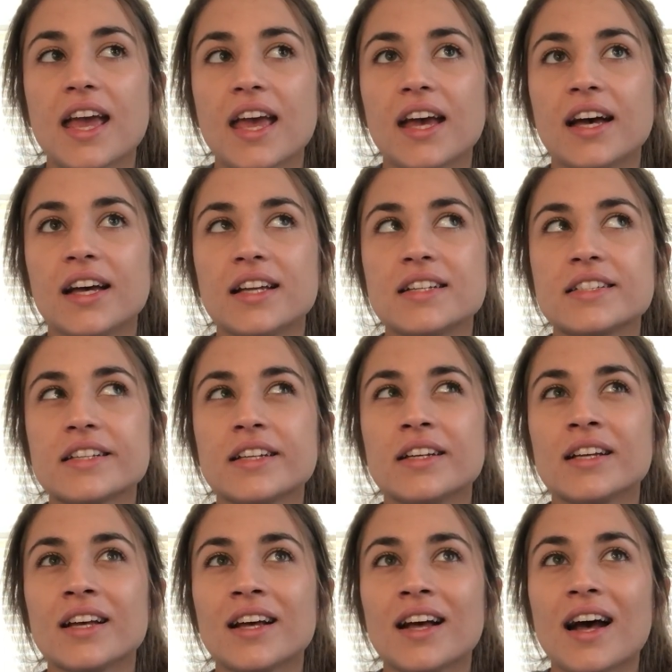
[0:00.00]
and
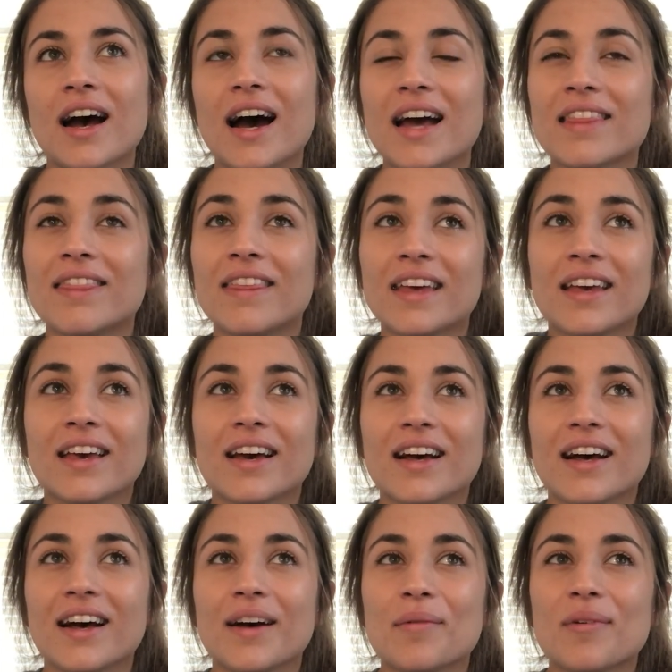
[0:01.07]
I think